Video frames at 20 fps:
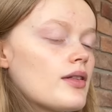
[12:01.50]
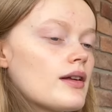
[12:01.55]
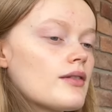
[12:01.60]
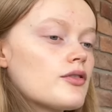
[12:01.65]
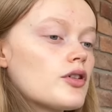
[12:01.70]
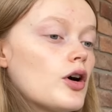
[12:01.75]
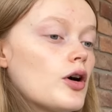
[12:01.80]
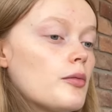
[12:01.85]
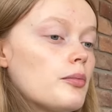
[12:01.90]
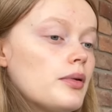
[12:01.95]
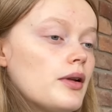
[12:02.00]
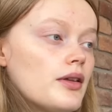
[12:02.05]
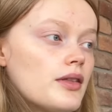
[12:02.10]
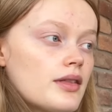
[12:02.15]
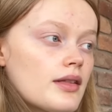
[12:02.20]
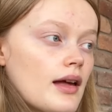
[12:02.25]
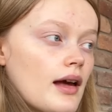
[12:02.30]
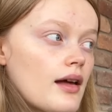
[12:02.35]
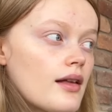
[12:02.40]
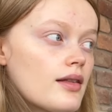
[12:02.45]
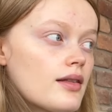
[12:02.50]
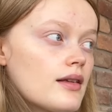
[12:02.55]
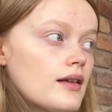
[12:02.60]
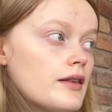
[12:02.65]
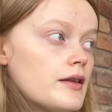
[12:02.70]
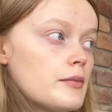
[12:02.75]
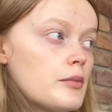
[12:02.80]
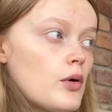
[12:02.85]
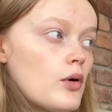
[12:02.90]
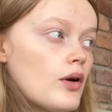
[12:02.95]
I've got a blood test in
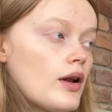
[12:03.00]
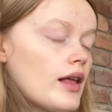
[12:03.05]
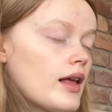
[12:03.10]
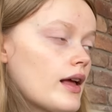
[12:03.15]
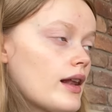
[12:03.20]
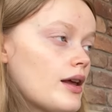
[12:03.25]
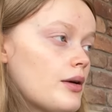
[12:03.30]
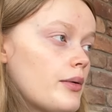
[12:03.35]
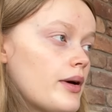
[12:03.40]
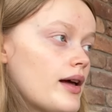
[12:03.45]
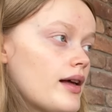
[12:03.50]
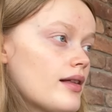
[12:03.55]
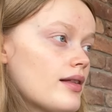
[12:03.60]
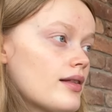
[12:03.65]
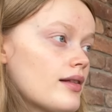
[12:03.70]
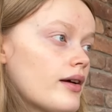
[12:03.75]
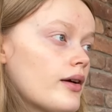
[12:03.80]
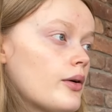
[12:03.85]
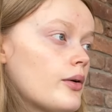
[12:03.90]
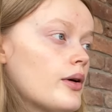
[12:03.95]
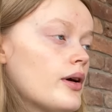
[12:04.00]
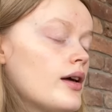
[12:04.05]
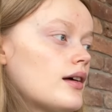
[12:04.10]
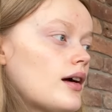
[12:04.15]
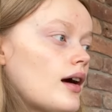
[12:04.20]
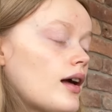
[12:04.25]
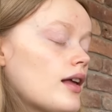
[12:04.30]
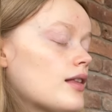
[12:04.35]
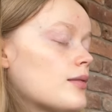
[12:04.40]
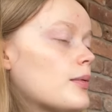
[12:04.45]
the morning anyway. So
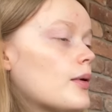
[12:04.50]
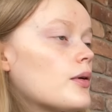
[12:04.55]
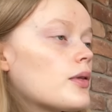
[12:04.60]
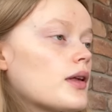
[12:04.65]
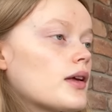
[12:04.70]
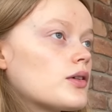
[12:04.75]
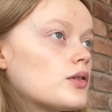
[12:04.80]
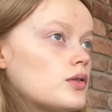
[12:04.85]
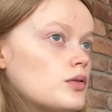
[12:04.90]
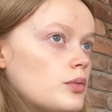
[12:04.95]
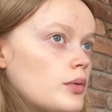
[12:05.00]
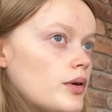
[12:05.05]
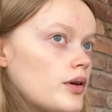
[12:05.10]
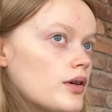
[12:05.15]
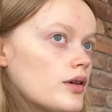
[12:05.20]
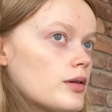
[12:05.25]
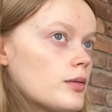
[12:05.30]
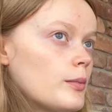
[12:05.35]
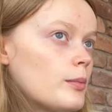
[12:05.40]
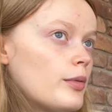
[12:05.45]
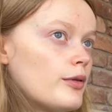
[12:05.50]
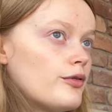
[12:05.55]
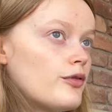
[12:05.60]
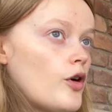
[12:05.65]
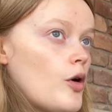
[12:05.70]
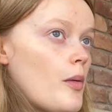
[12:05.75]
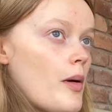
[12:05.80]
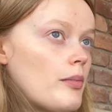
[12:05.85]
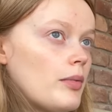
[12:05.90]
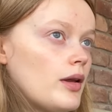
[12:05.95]
I suppose I could work before
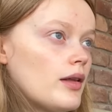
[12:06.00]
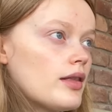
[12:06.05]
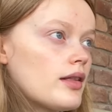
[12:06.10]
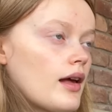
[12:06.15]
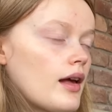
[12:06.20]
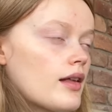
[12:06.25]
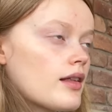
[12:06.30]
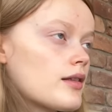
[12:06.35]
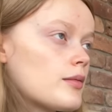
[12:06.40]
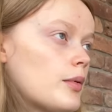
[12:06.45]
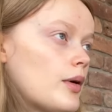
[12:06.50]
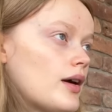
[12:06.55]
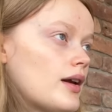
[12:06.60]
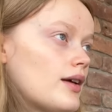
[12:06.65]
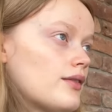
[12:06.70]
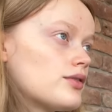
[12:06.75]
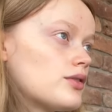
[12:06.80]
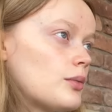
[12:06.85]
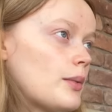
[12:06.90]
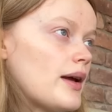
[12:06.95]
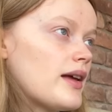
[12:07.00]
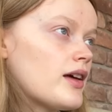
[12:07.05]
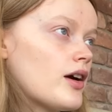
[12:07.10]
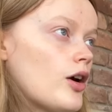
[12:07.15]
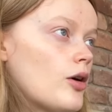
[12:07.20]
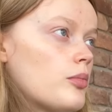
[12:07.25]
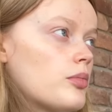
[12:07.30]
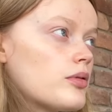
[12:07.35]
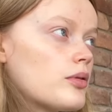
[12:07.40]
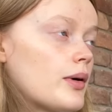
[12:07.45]
my blood test, but I'd have to wake
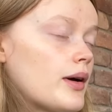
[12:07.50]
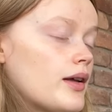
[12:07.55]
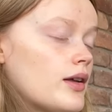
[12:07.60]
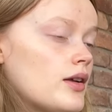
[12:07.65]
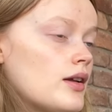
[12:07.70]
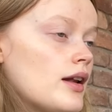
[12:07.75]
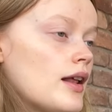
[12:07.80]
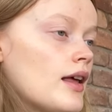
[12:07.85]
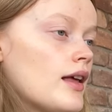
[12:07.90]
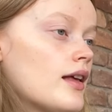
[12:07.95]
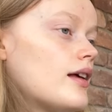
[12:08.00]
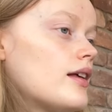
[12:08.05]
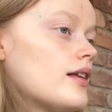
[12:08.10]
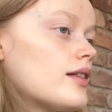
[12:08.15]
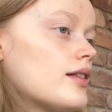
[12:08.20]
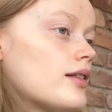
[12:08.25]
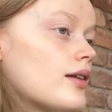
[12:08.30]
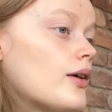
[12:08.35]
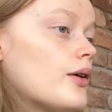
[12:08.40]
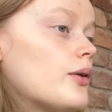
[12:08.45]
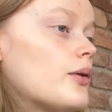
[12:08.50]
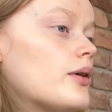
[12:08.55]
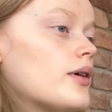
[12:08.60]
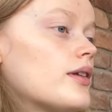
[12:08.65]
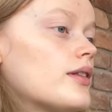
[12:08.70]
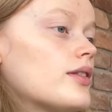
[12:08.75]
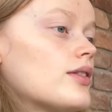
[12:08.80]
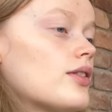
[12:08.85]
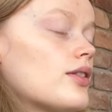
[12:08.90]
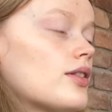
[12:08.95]
up quite early. So
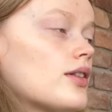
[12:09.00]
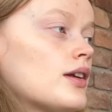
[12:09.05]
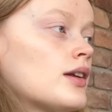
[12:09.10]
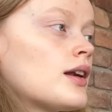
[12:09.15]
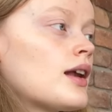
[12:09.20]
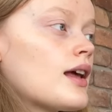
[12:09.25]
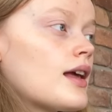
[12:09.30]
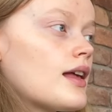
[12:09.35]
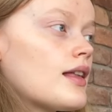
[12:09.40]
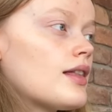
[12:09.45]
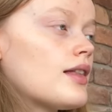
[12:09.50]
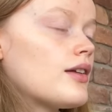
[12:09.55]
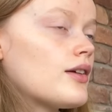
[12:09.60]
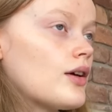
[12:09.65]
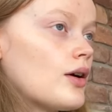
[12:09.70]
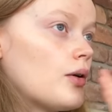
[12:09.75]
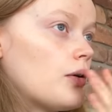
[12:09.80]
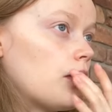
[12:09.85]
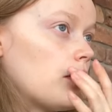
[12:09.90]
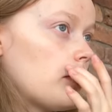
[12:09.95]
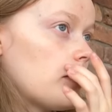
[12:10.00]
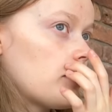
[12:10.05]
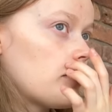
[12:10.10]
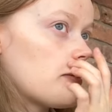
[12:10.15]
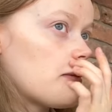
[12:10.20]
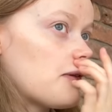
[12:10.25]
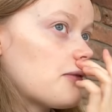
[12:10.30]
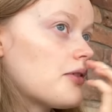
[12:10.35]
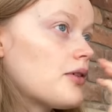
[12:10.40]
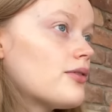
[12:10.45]
Sunday is the goal.
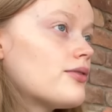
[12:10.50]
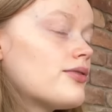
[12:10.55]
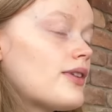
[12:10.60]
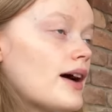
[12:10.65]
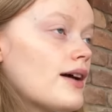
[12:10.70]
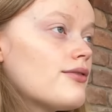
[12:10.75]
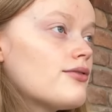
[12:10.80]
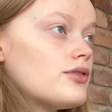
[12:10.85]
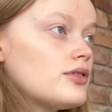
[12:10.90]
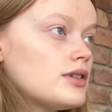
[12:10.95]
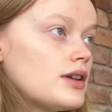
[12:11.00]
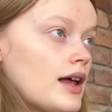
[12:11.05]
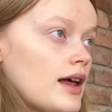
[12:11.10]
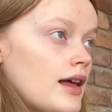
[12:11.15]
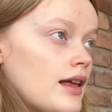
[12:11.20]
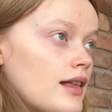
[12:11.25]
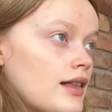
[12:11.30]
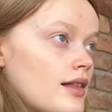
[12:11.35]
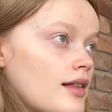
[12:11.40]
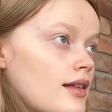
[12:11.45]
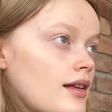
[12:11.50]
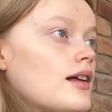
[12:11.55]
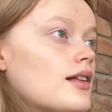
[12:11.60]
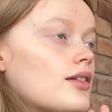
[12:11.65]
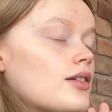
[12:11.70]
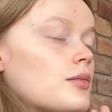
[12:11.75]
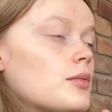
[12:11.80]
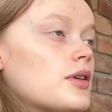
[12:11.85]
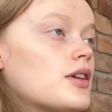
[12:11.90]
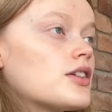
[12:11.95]
So I've got 5 full days.
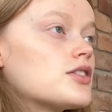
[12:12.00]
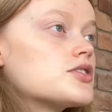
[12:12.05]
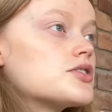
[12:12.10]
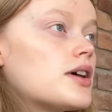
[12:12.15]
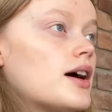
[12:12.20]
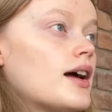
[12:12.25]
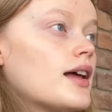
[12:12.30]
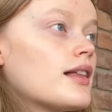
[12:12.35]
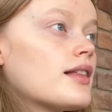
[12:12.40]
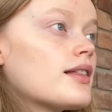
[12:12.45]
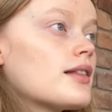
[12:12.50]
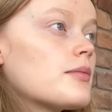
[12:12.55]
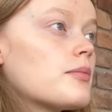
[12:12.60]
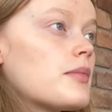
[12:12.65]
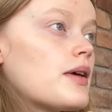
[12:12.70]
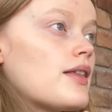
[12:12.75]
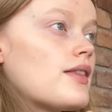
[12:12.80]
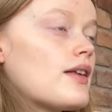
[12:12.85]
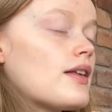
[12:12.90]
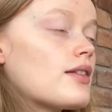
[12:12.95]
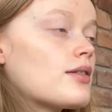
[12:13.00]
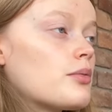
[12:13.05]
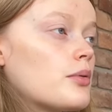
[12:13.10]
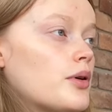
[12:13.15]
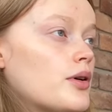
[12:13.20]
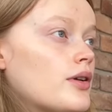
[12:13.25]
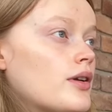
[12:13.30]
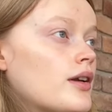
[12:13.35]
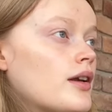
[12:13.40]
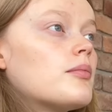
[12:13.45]
So I'm going to try and submit this
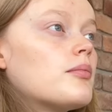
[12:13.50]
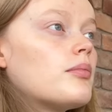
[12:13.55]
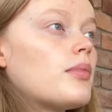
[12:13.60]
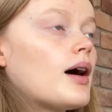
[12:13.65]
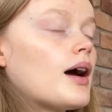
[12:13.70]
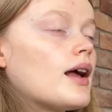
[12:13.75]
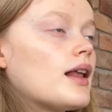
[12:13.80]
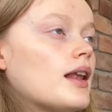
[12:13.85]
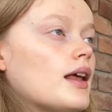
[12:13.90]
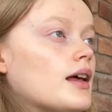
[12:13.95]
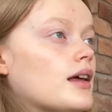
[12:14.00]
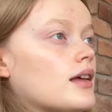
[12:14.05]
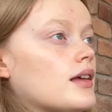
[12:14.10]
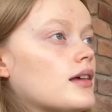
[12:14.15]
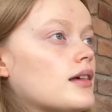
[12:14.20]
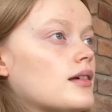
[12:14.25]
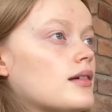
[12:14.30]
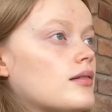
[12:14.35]
one by like